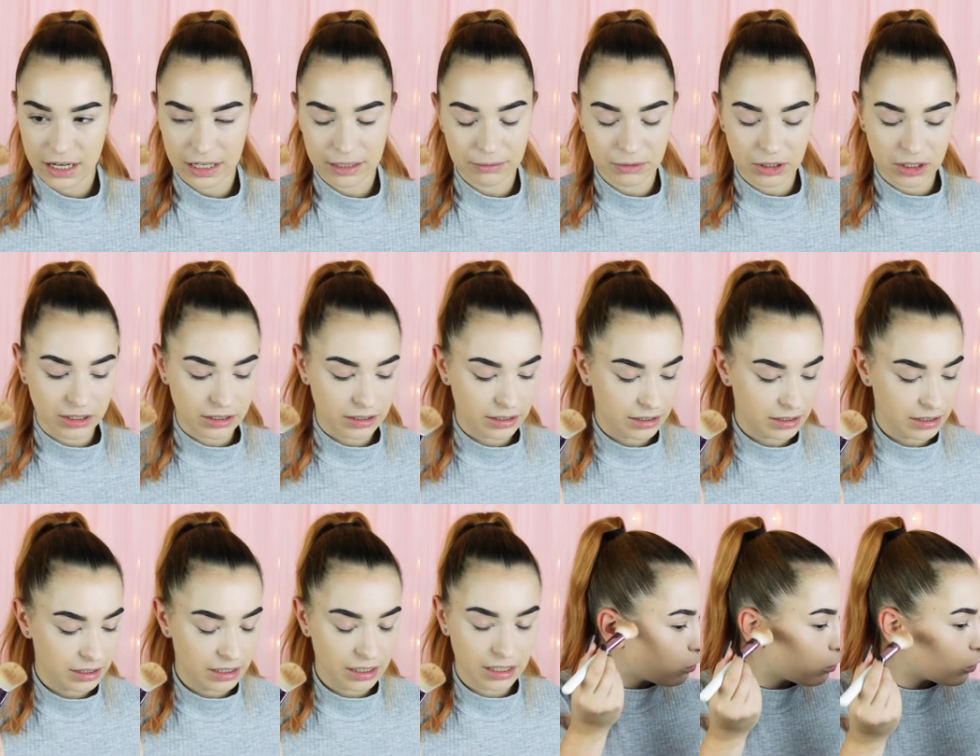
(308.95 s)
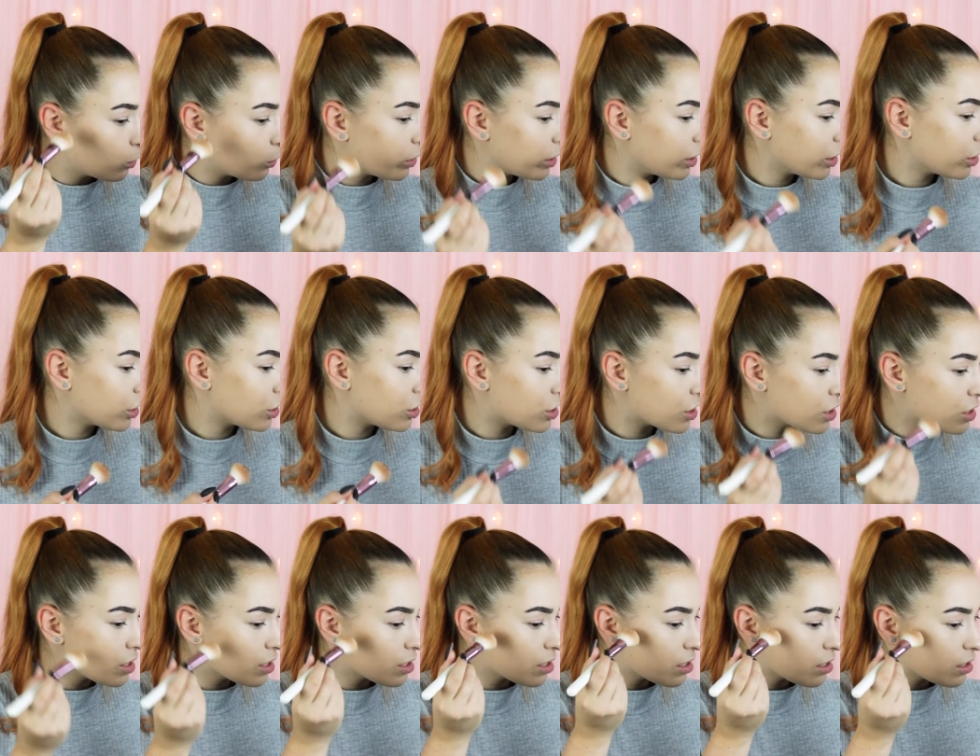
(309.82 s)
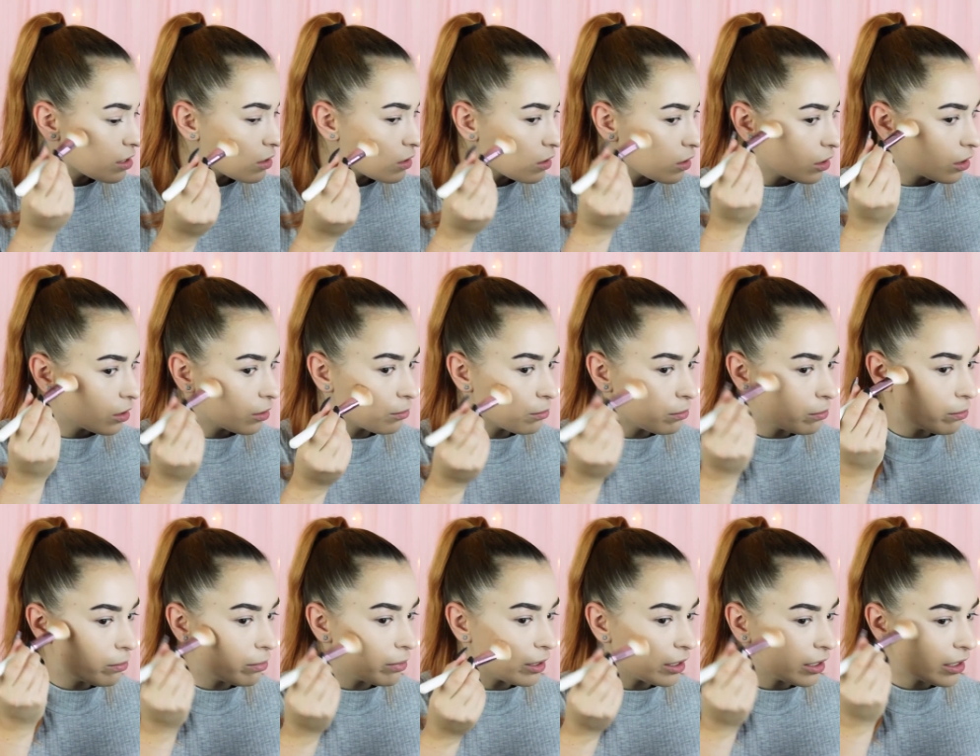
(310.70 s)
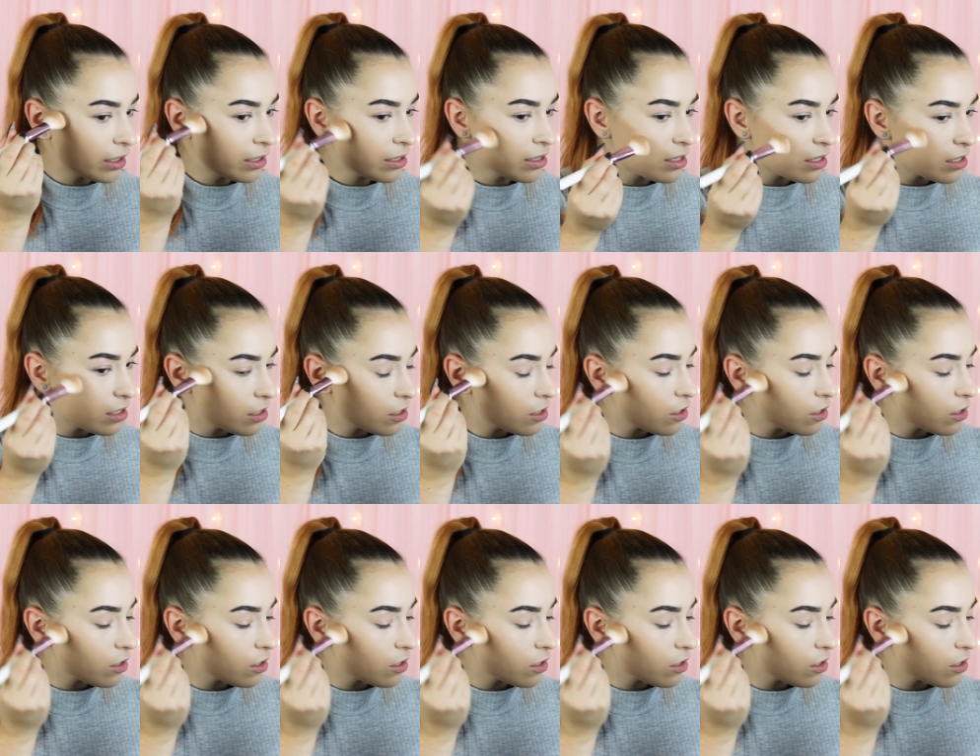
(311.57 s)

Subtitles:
I mean, putting just a bit